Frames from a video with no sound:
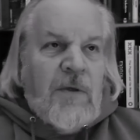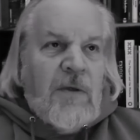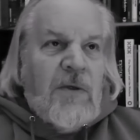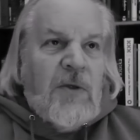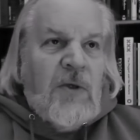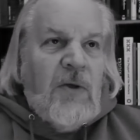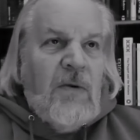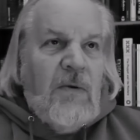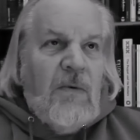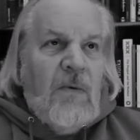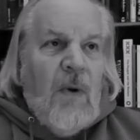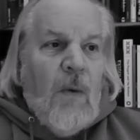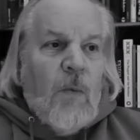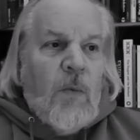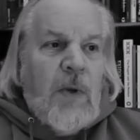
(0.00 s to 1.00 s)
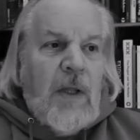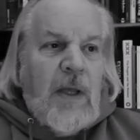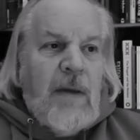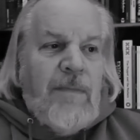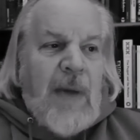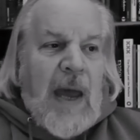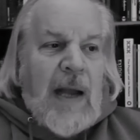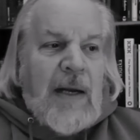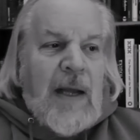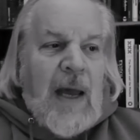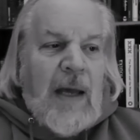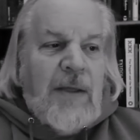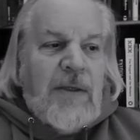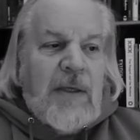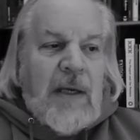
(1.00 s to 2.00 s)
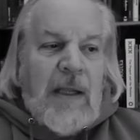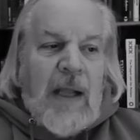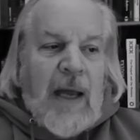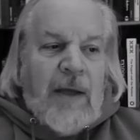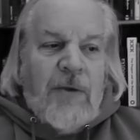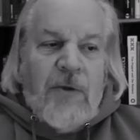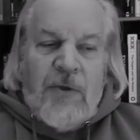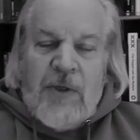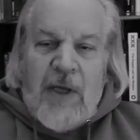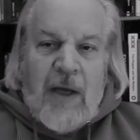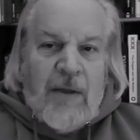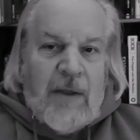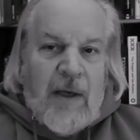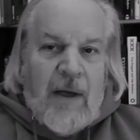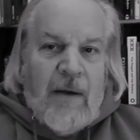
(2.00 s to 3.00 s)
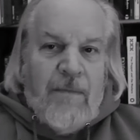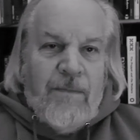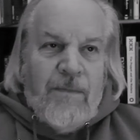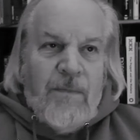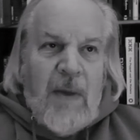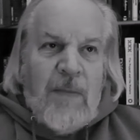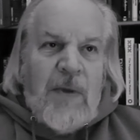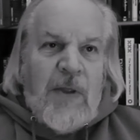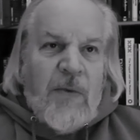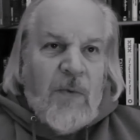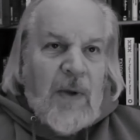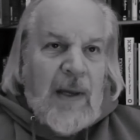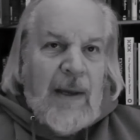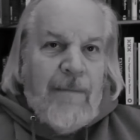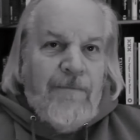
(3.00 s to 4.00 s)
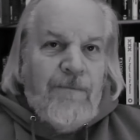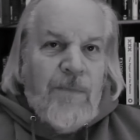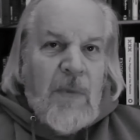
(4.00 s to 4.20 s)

There's two really bad kinds of collectors out there, maybe three.